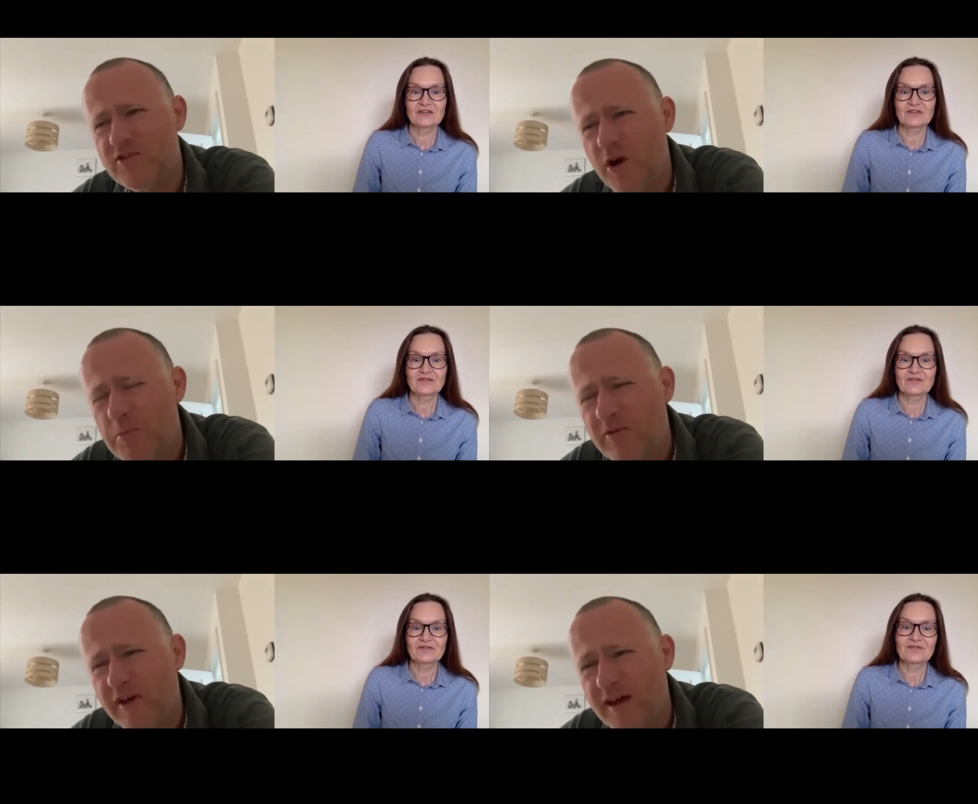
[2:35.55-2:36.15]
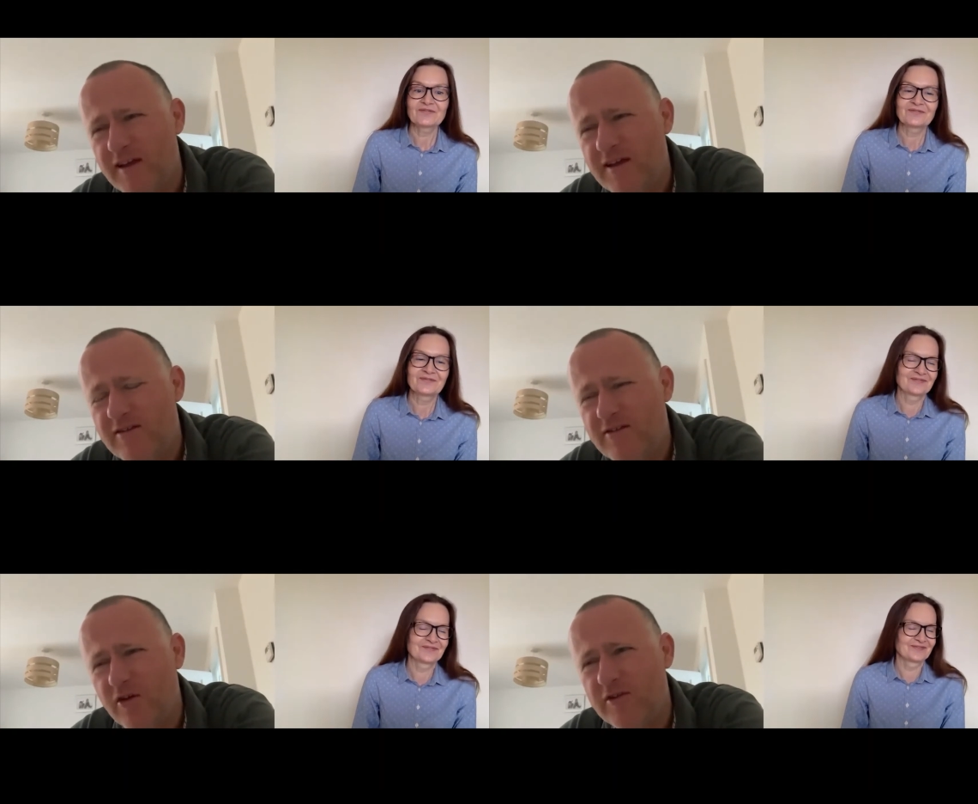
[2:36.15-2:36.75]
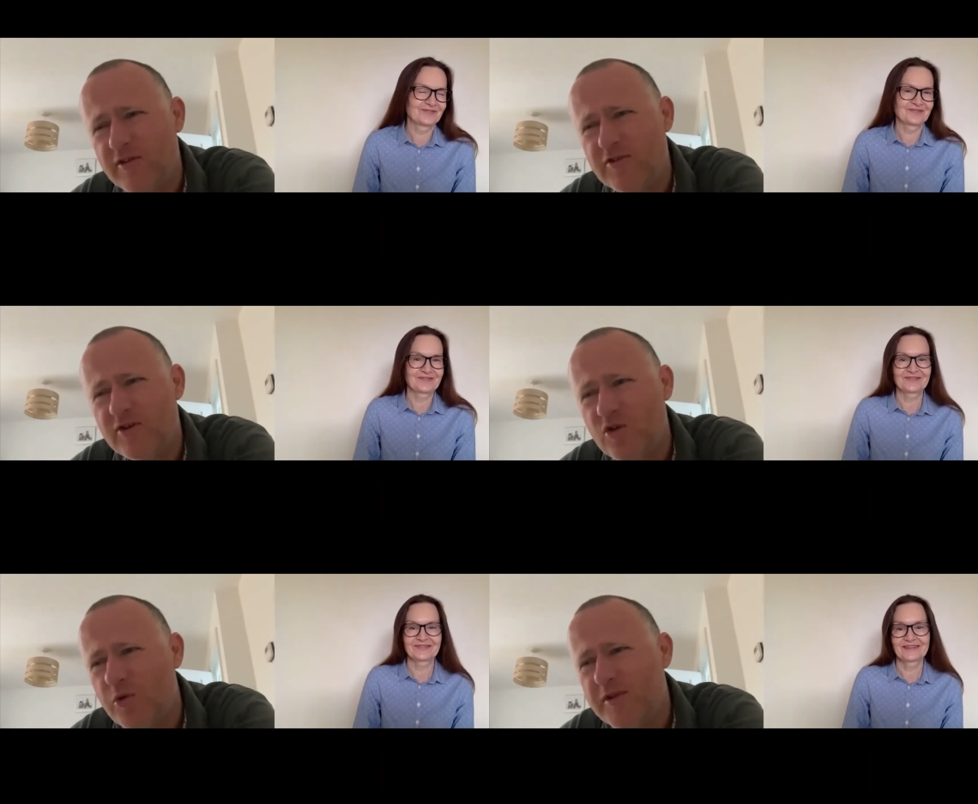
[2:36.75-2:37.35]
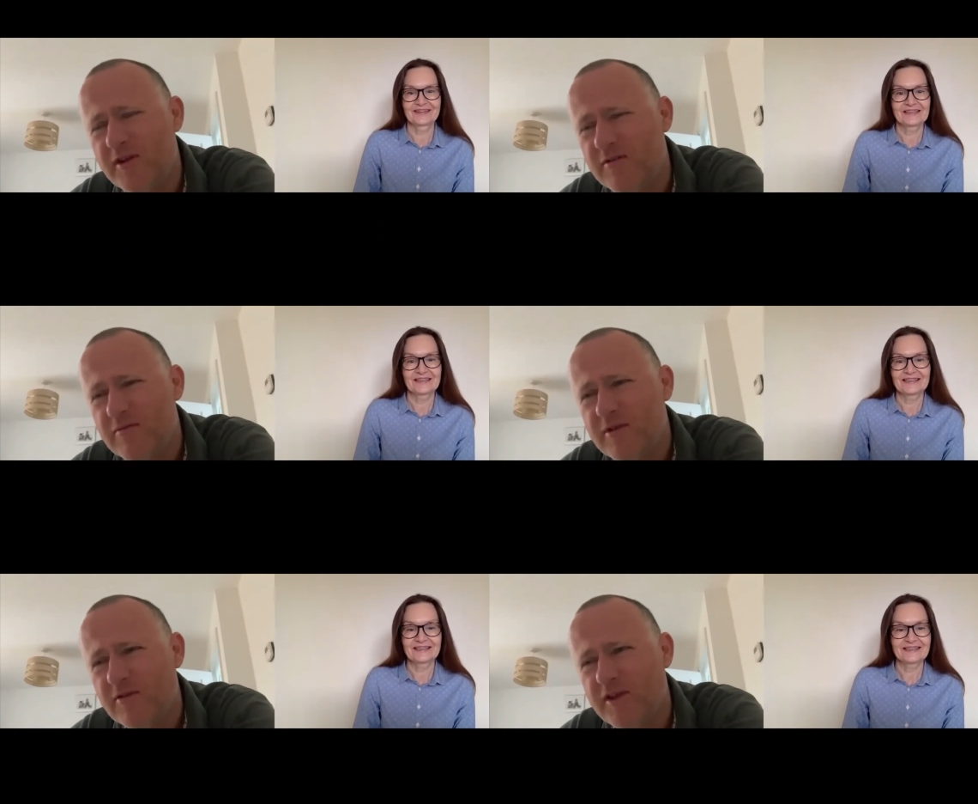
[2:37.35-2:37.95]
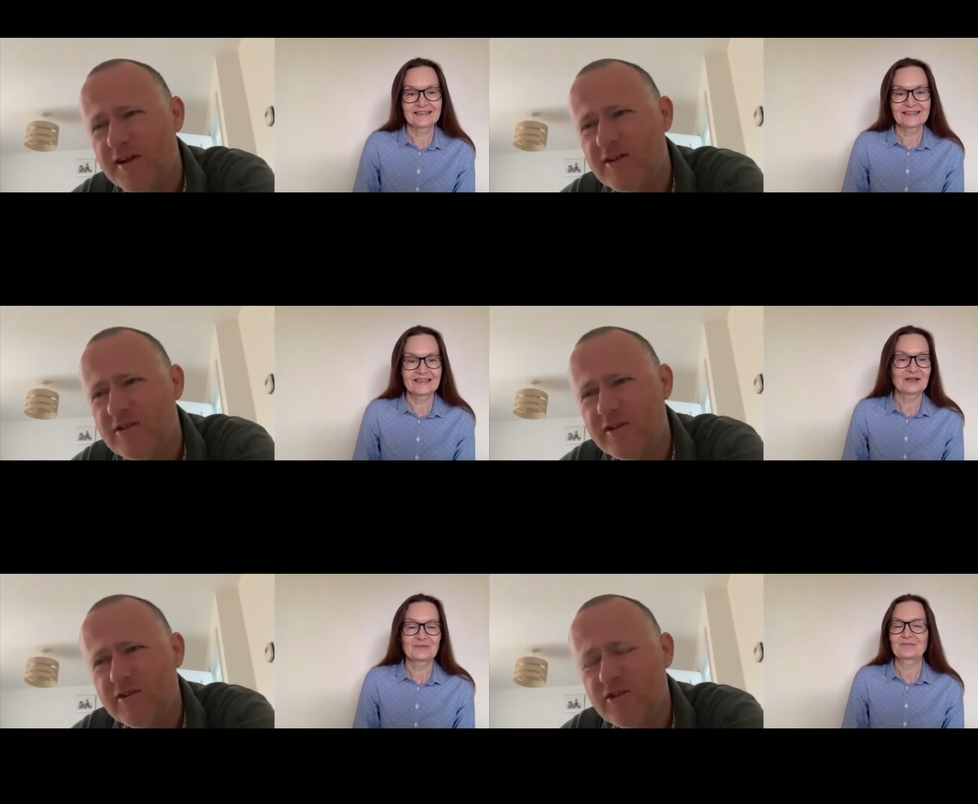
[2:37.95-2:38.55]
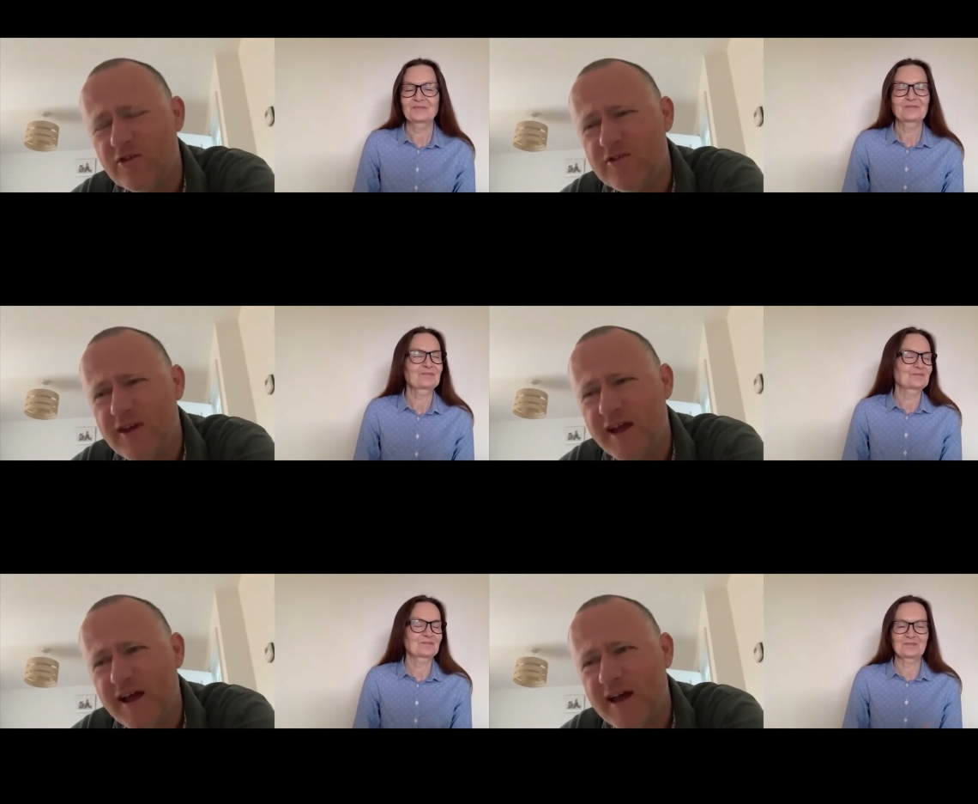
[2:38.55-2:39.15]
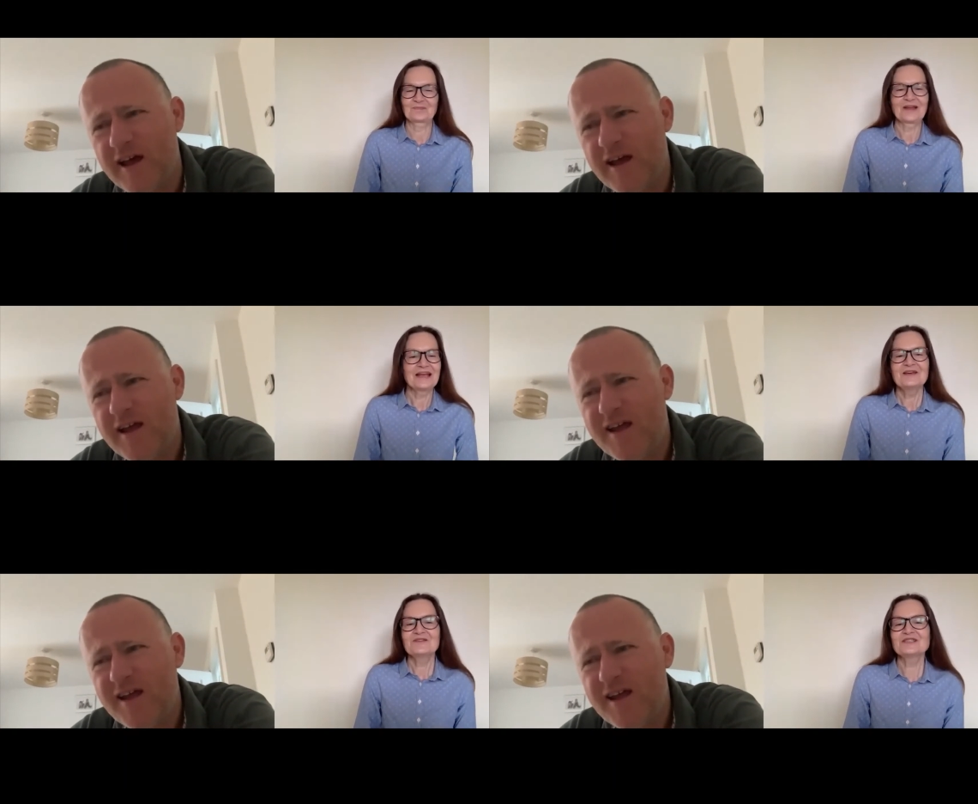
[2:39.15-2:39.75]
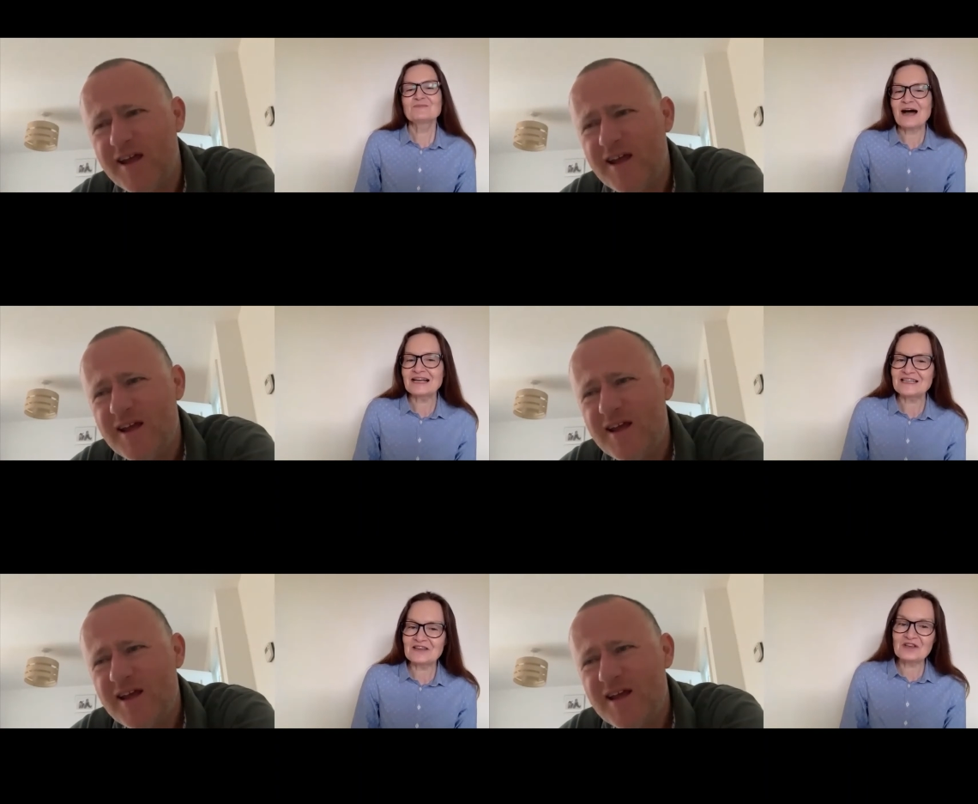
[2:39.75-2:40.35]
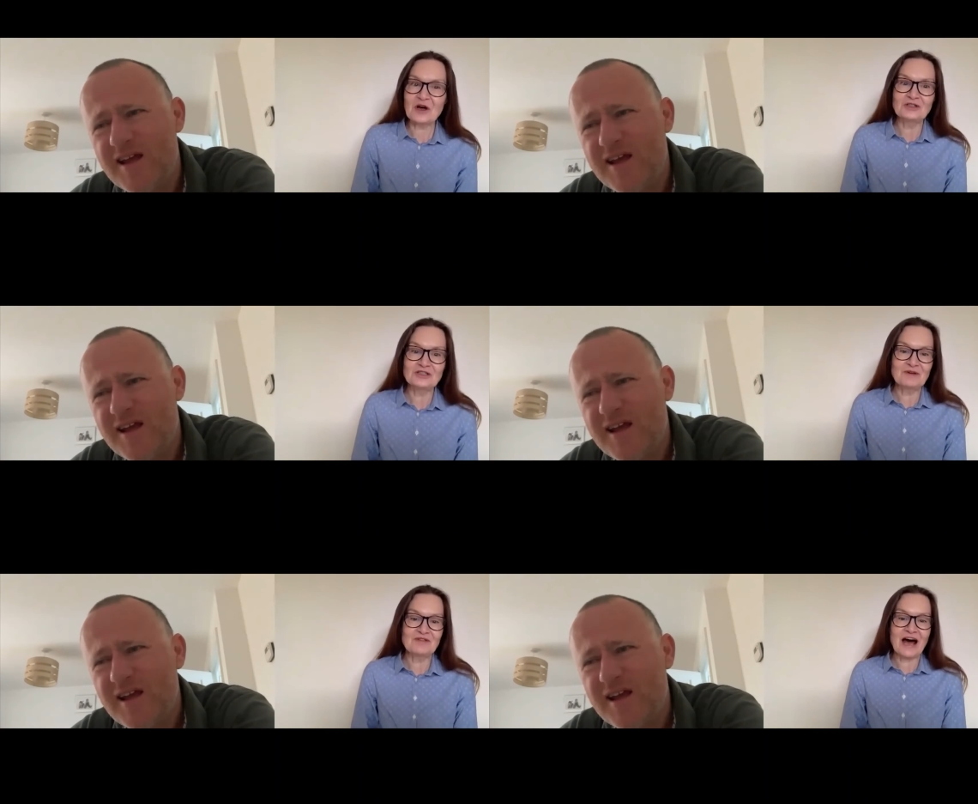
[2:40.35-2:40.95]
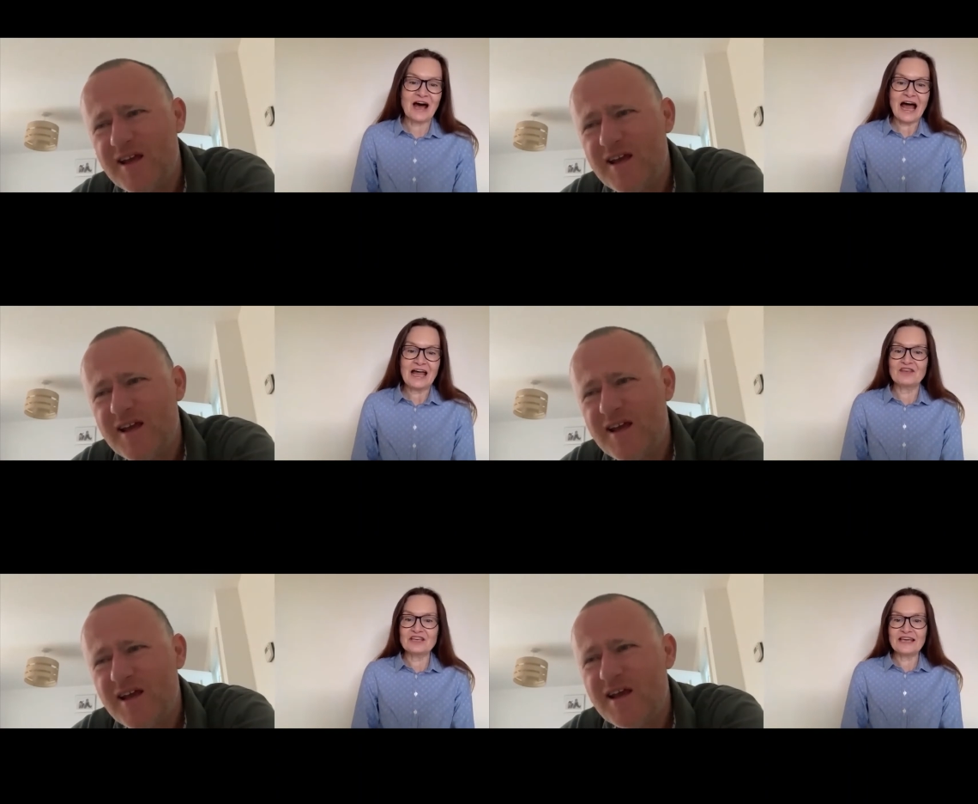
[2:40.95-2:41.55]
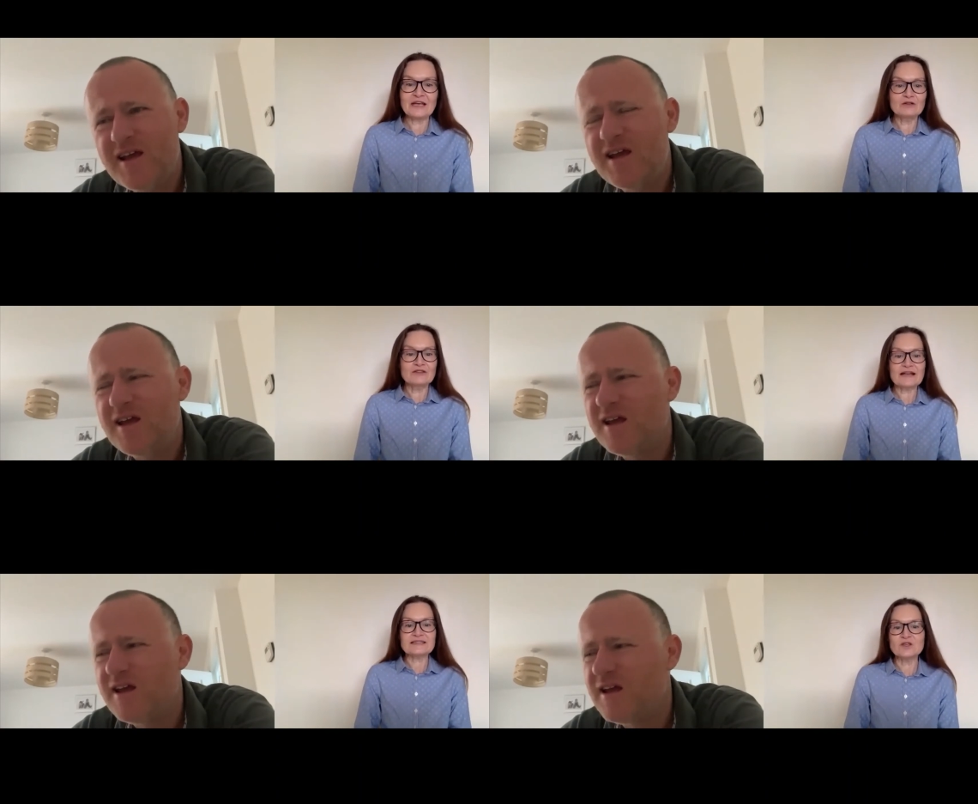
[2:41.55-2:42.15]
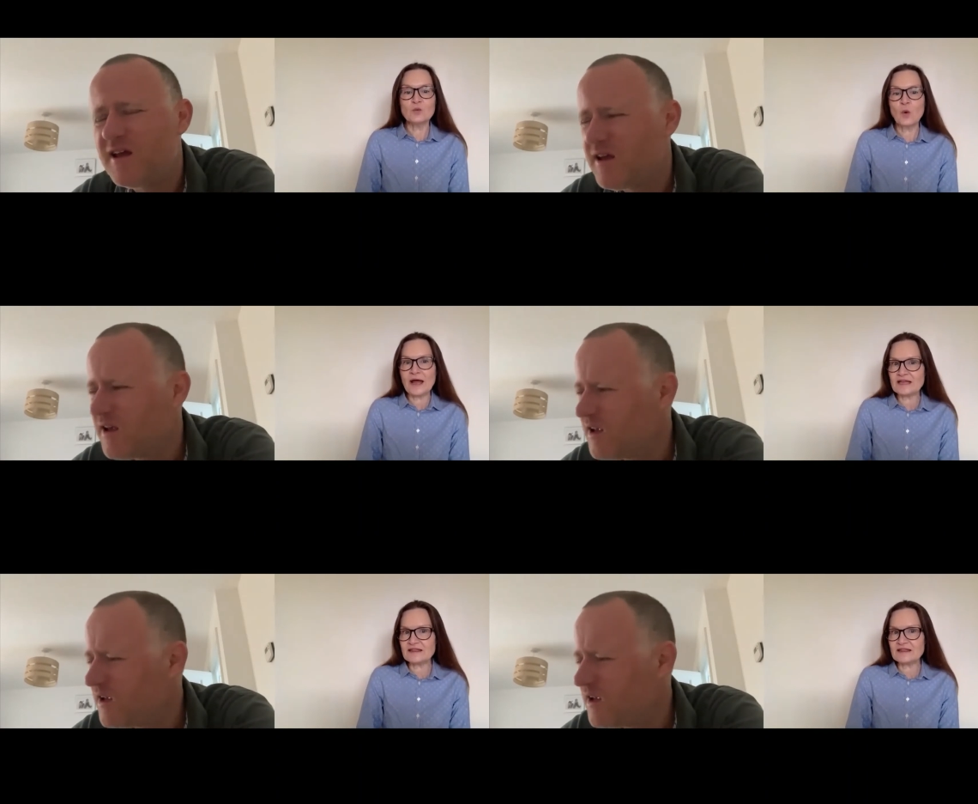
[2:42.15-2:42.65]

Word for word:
Speaker 1: top of it. It's not nothing to do with the, the thickness of the tortilla.
Speaker 2: The spicier the condiment, the higher the yield. That's the way